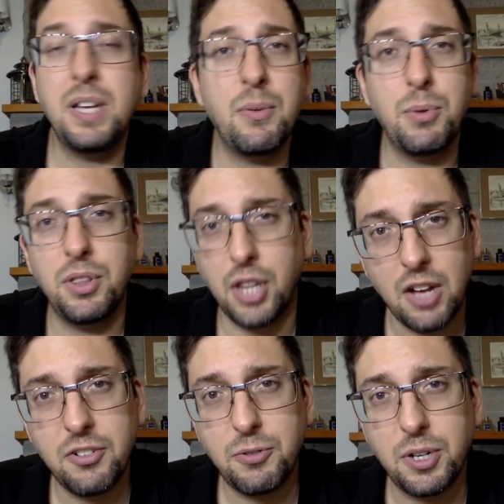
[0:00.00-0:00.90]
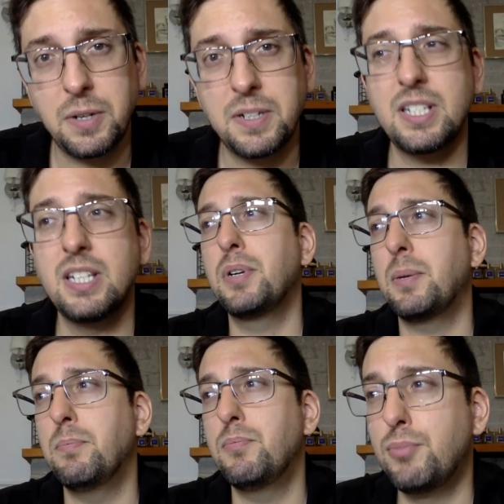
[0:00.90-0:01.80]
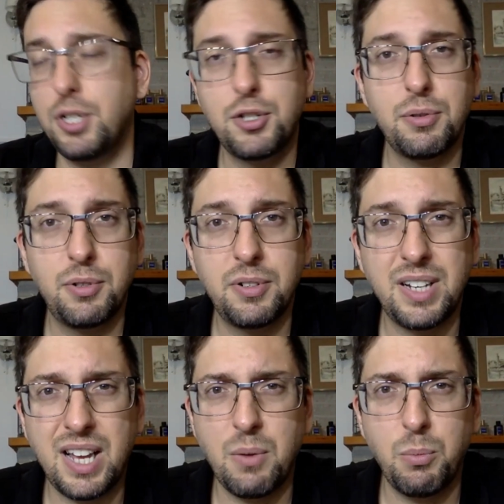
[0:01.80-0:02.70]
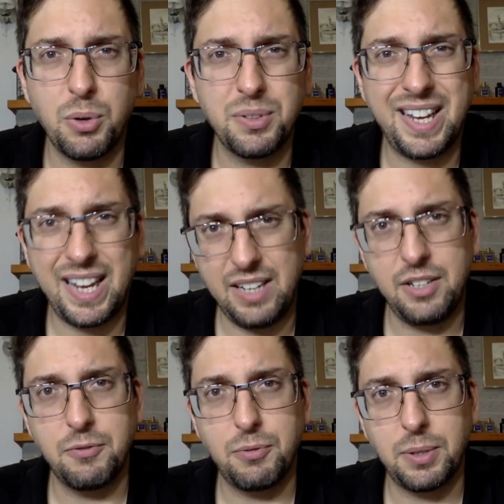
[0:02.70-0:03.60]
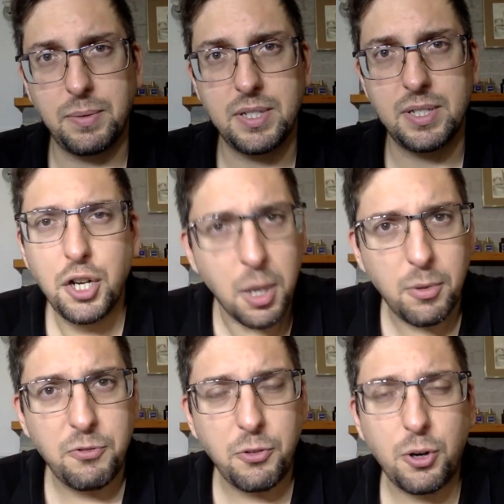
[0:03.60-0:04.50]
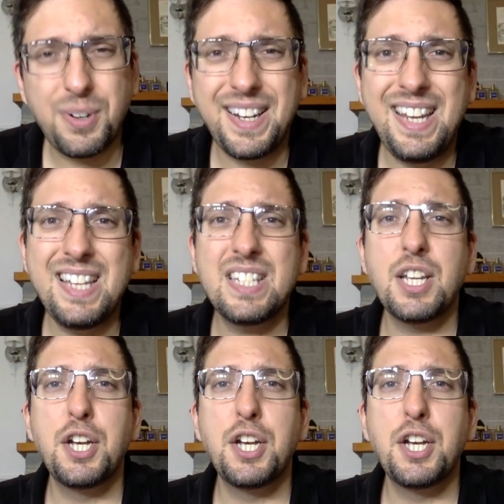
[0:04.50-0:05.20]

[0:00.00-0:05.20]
mean I will love the fragrance, but I'm pretty sure I won't hate the fragrance. Number 4 is